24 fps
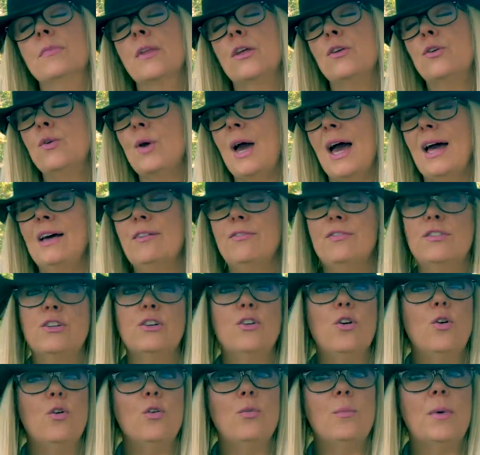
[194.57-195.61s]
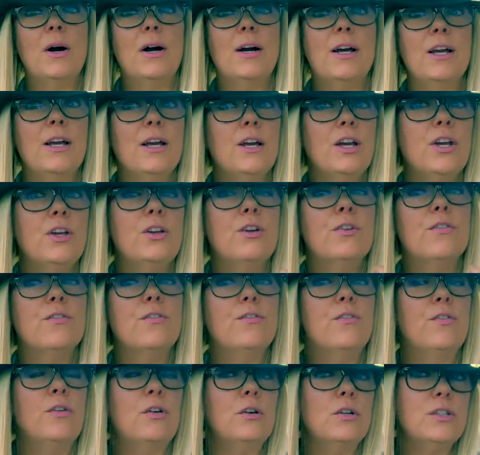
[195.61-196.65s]
you have to go by your
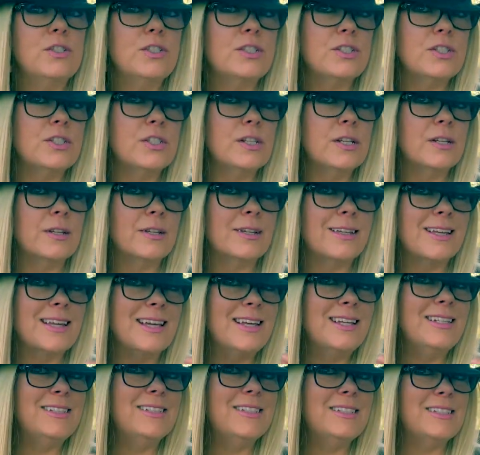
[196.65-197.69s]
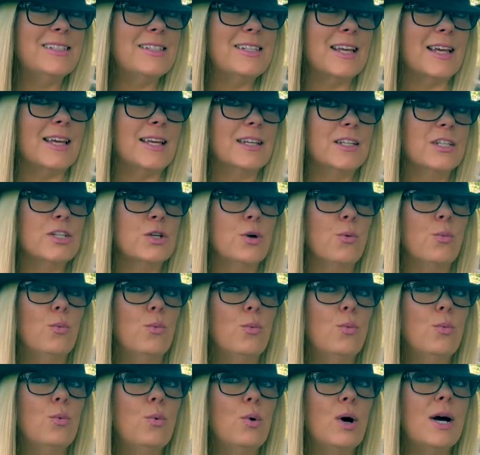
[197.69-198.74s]
first instinct,
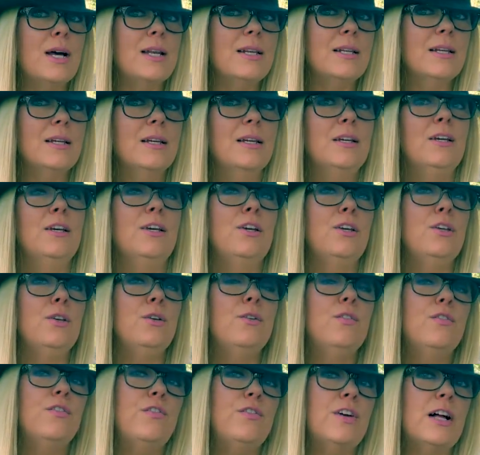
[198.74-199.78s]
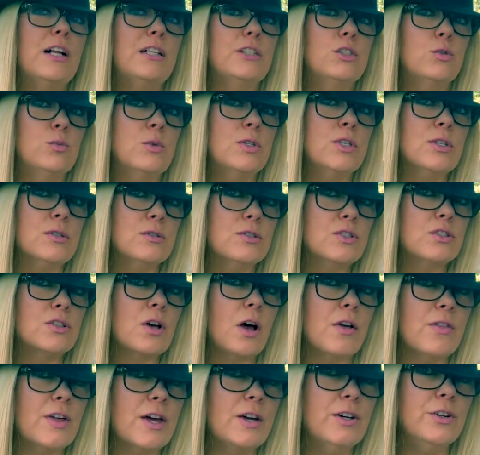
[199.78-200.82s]
what you felt when you
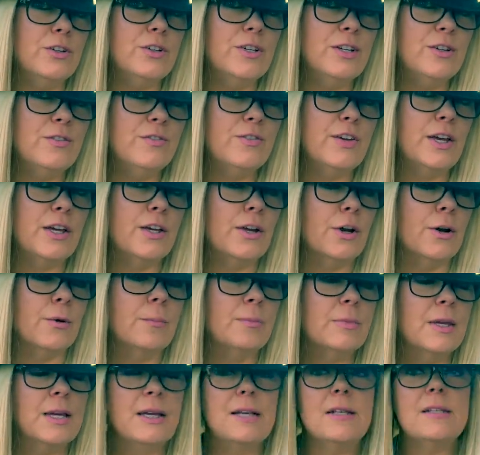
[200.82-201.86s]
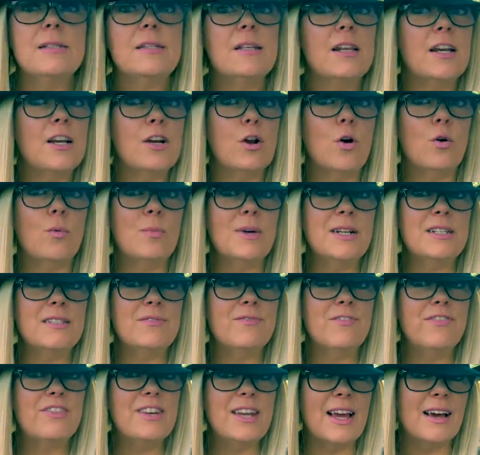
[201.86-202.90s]
saw that hooded figure. Is it an omen
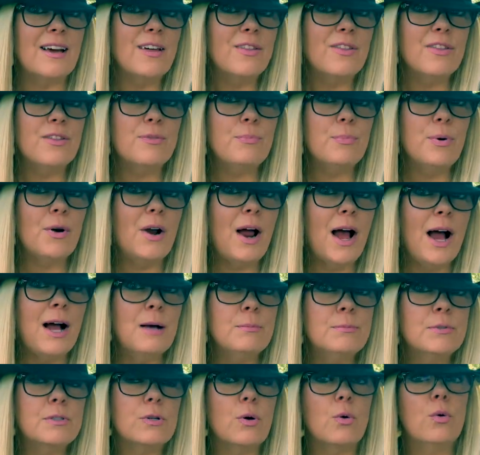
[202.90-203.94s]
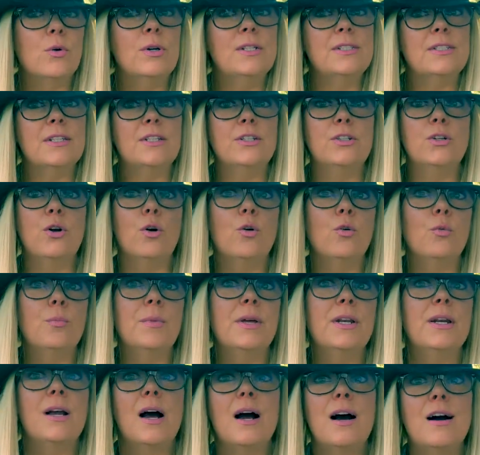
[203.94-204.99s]
of death, perhaps, or is it an
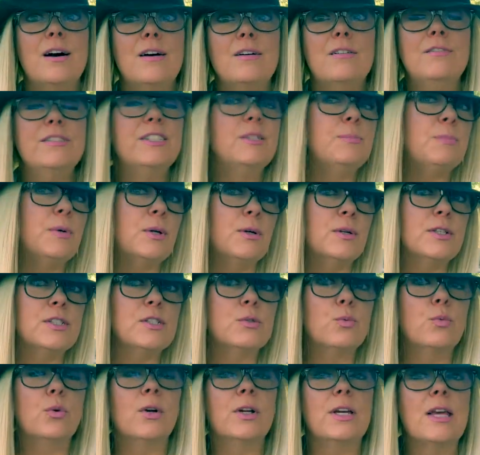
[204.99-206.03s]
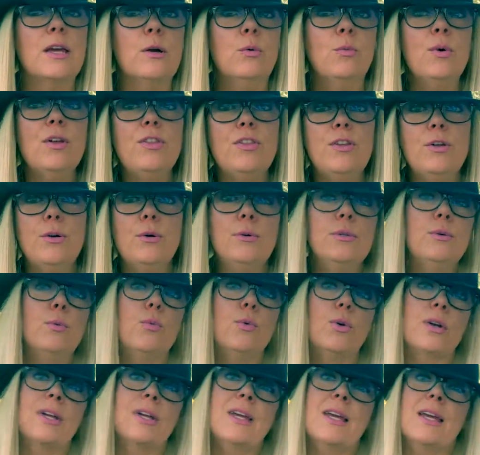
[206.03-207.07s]
omen of spirits working with you,
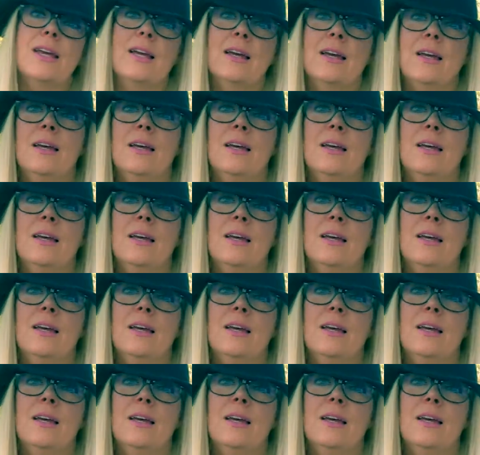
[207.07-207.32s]
working